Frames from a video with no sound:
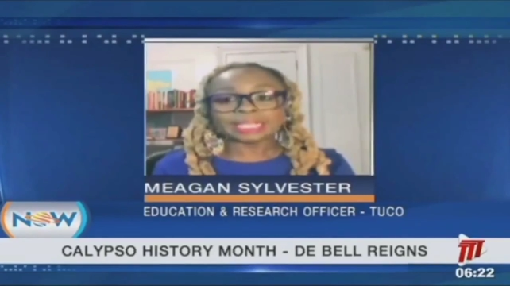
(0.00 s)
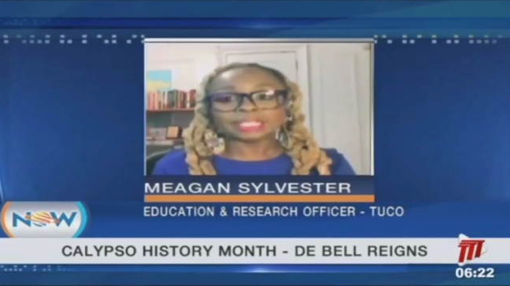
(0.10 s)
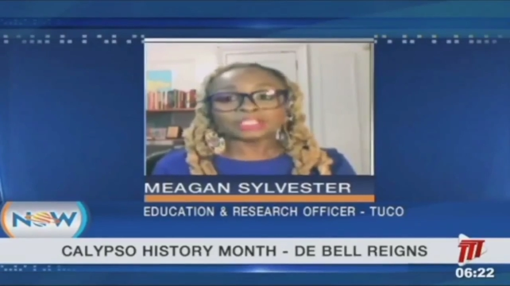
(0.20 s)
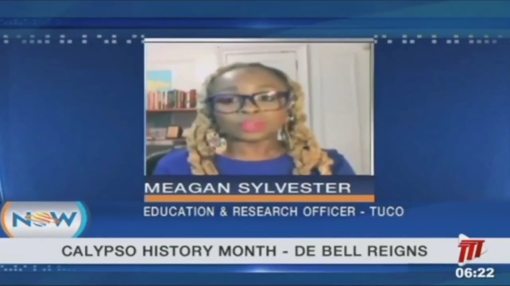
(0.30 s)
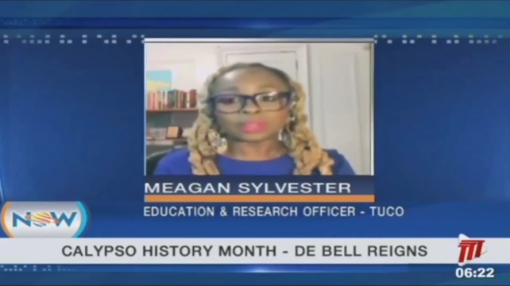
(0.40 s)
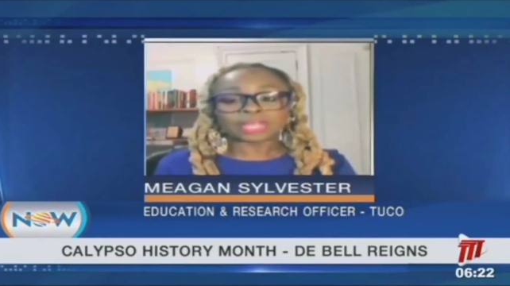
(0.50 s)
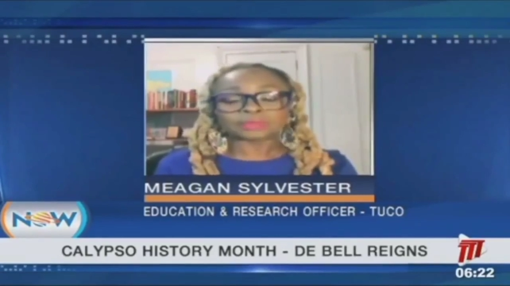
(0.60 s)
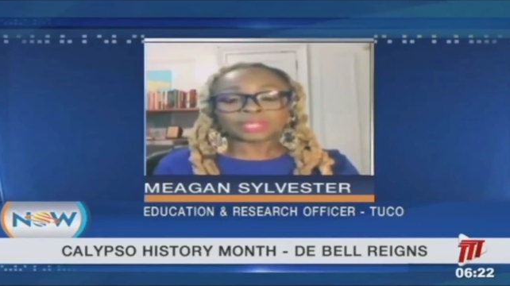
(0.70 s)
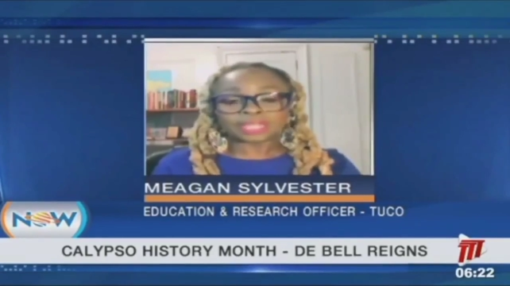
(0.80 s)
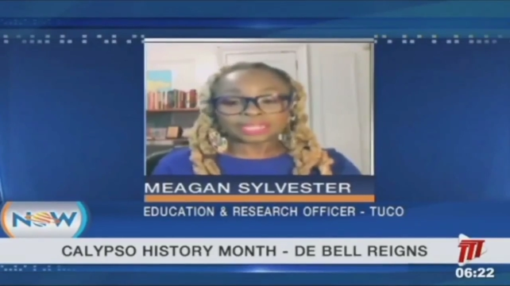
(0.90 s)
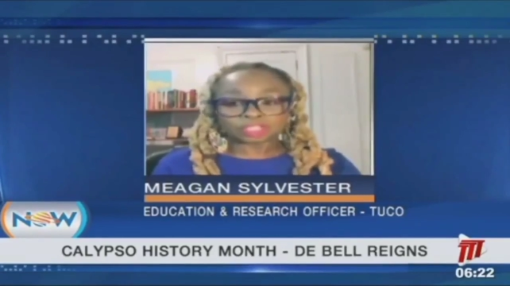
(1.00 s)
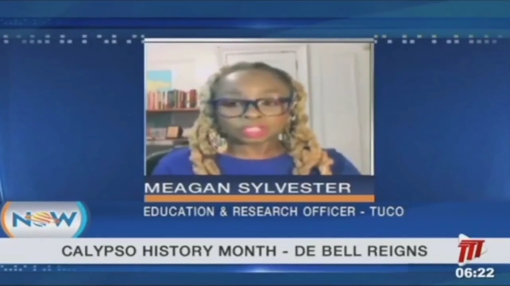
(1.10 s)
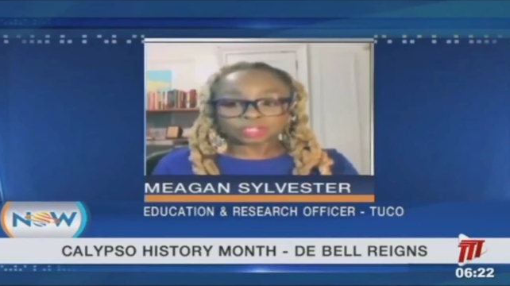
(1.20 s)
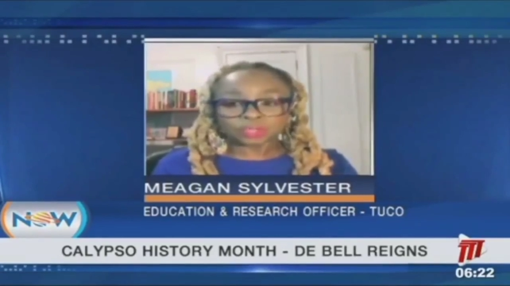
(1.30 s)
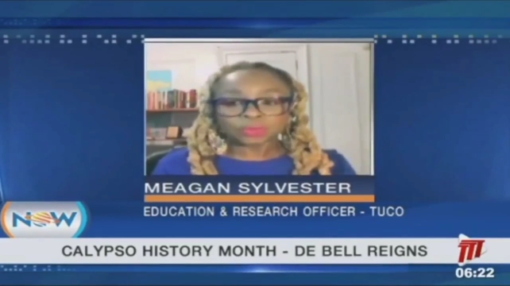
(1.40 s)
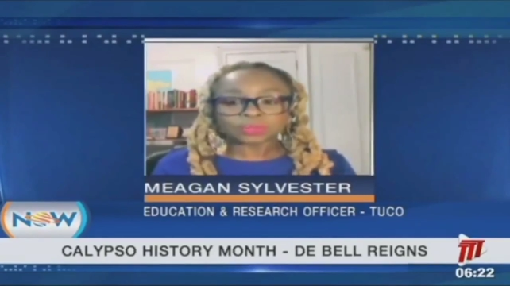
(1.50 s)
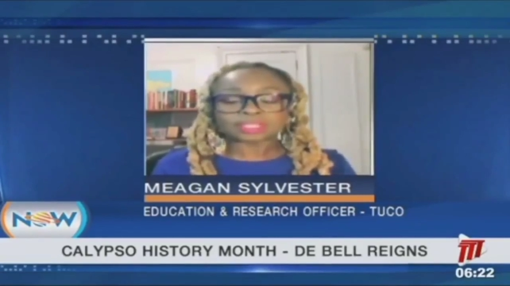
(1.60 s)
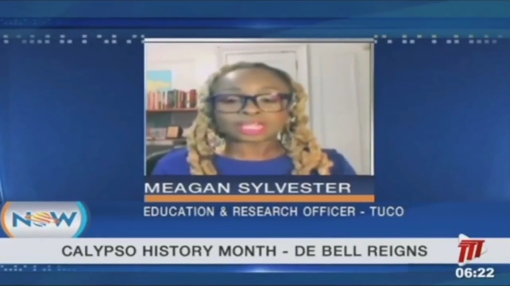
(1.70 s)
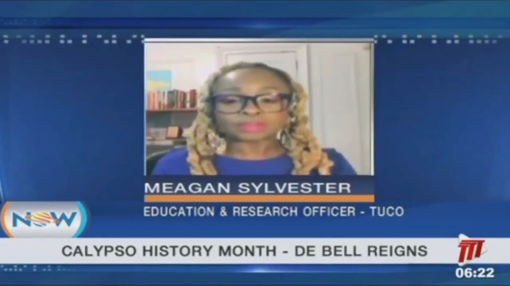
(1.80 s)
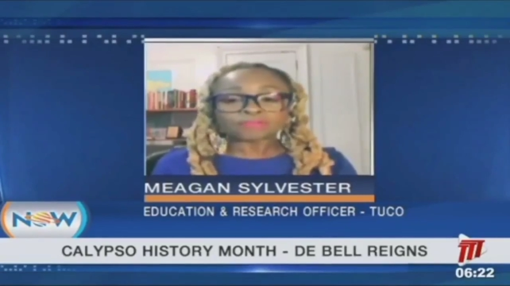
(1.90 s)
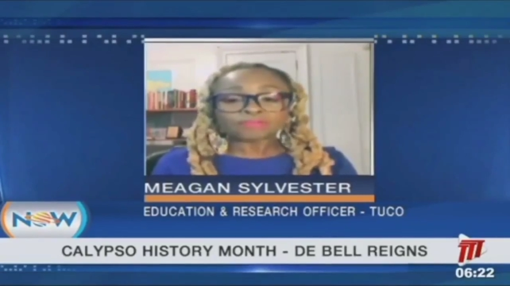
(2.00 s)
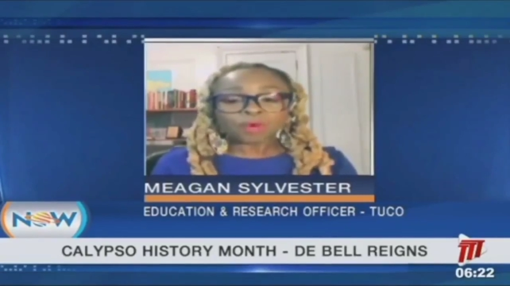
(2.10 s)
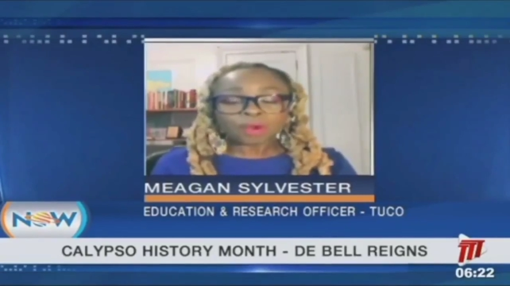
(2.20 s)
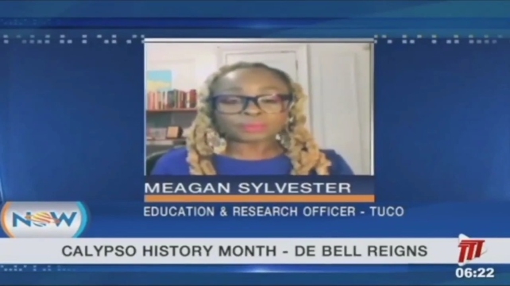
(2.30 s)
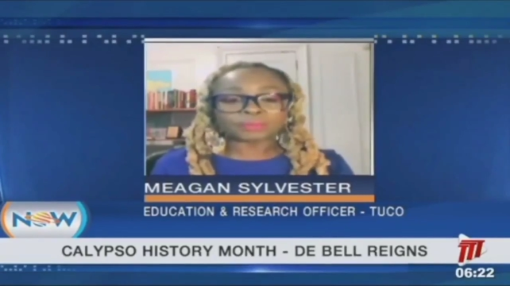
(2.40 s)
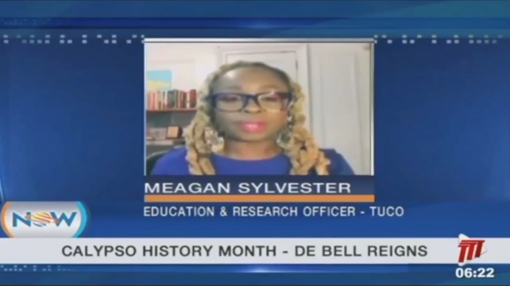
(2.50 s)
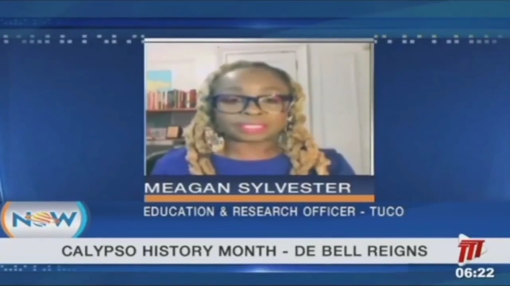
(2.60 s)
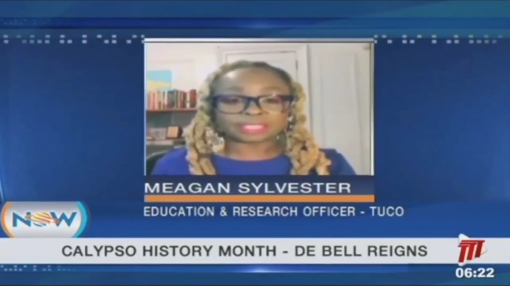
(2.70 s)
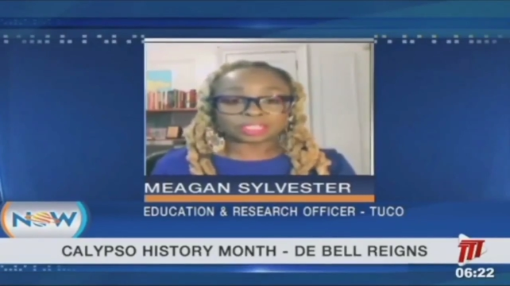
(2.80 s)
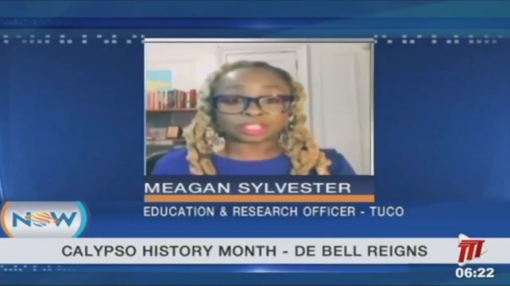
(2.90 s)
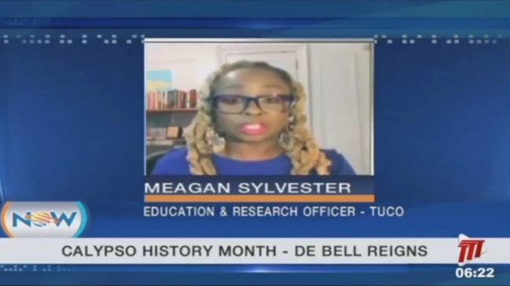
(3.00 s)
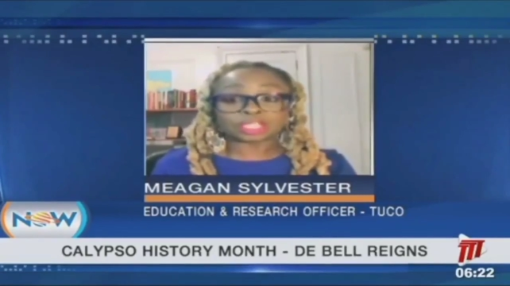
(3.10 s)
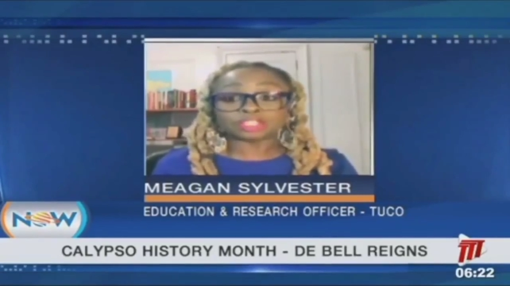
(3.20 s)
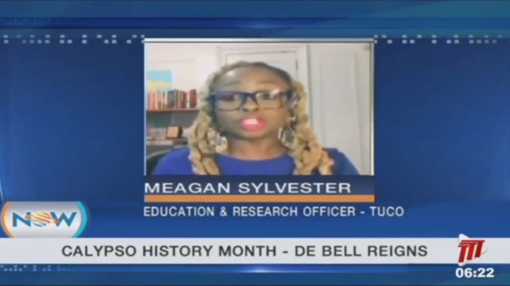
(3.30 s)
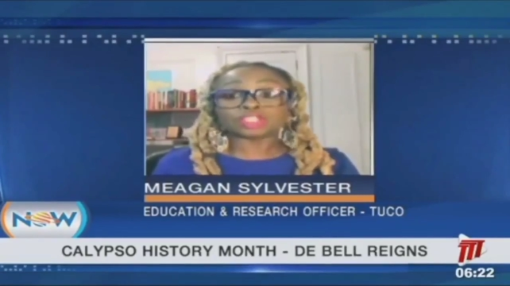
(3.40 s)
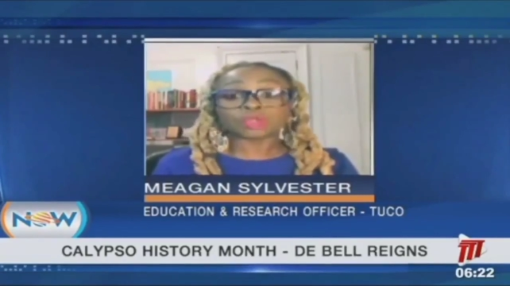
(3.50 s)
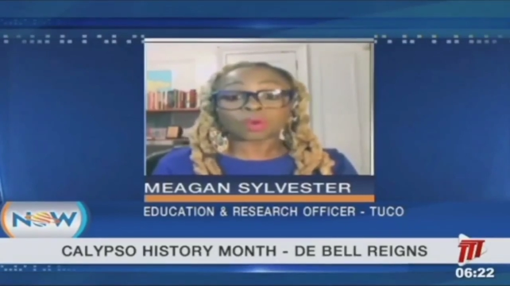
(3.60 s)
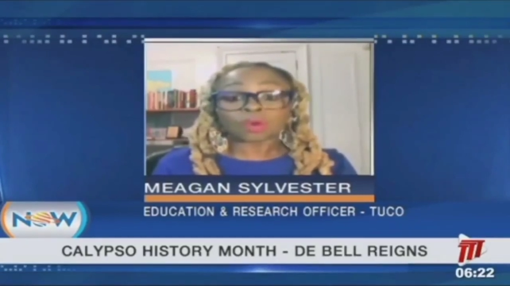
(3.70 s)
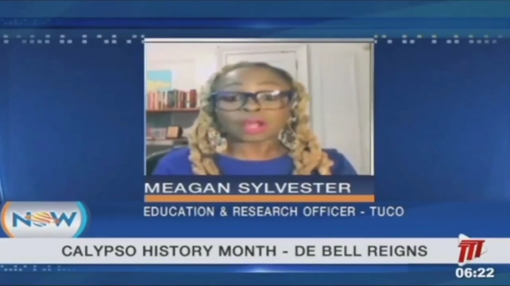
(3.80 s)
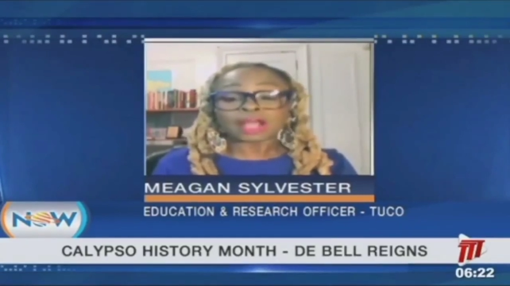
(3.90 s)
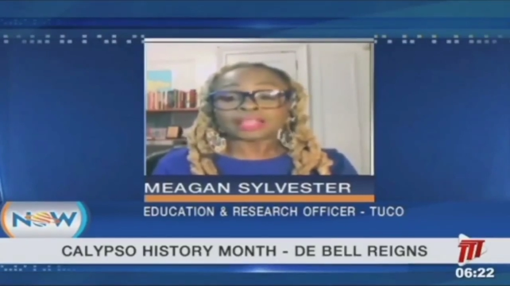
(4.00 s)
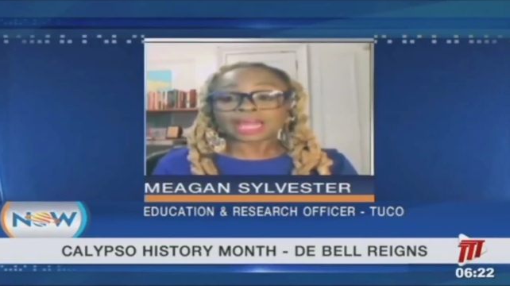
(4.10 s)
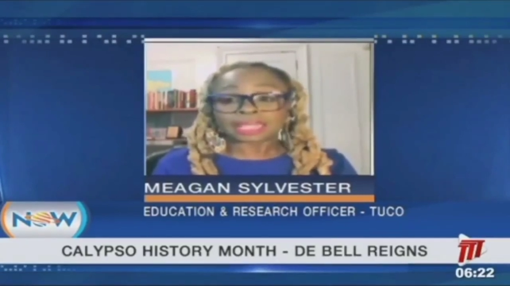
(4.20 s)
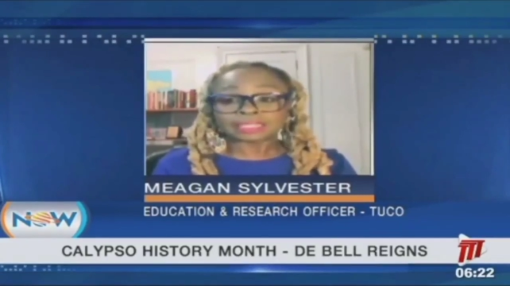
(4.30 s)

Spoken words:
so that we can just use that to form the presentation to ensure that